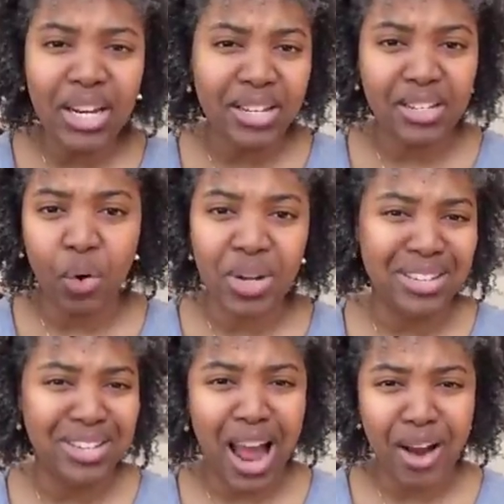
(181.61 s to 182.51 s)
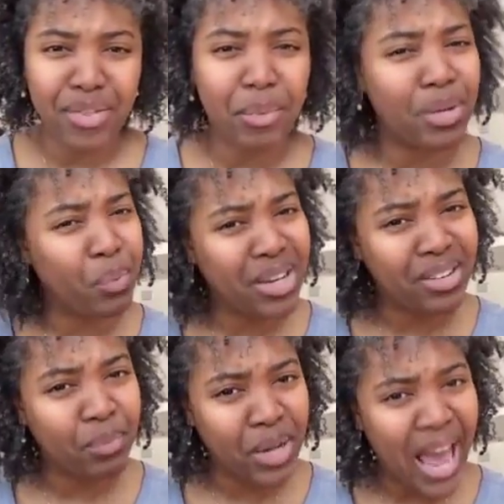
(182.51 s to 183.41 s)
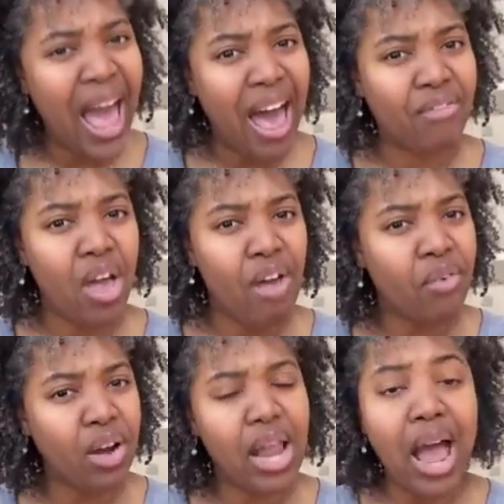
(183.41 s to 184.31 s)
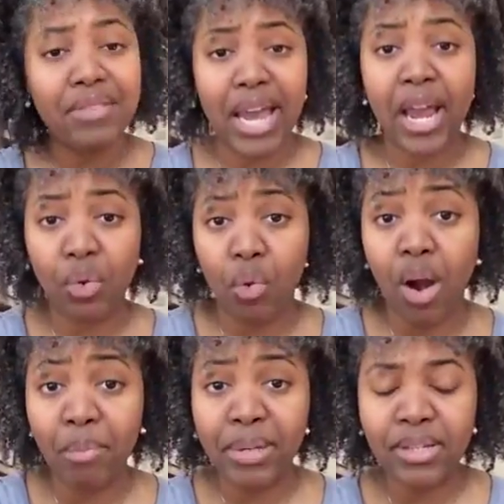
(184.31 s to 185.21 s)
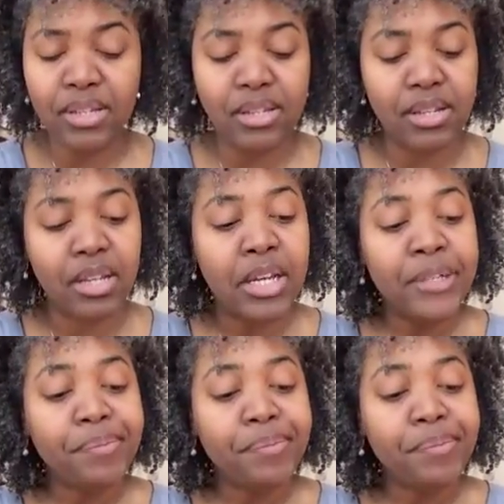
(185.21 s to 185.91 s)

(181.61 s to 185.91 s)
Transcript: it is or desire that we have for our lives and or our businesses.